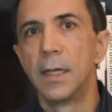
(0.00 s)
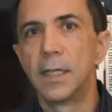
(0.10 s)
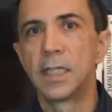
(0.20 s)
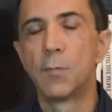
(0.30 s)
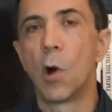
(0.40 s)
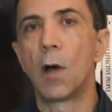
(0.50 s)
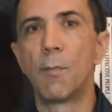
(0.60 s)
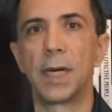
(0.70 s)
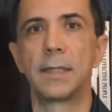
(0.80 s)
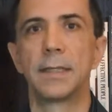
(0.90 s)
Small
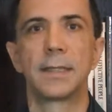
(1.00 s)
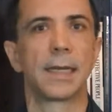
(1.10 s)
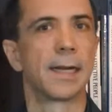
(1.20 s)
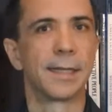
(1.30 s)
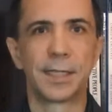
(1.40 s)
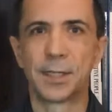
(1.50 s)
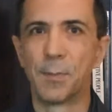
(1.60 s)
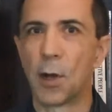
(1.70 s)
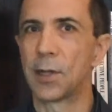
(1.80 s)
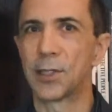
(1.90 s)
buttons on a
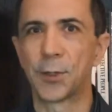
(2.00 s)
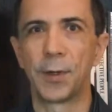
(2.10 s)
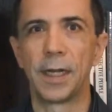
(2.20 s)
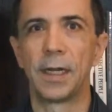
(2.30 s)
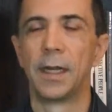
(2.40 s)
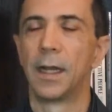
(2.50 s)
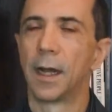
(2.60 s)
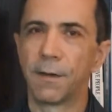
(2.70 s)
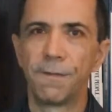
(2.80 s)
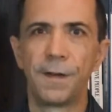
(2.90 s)
small screen
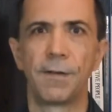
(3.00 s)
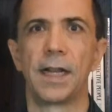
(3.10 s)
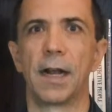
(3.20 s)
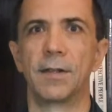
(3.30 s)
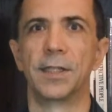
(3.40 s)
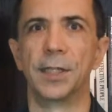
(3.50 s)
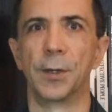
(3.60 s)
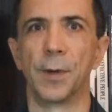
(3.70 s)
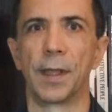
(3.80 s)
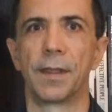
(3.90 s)
are very hard to
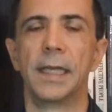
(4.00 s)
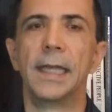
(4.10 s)
deal with.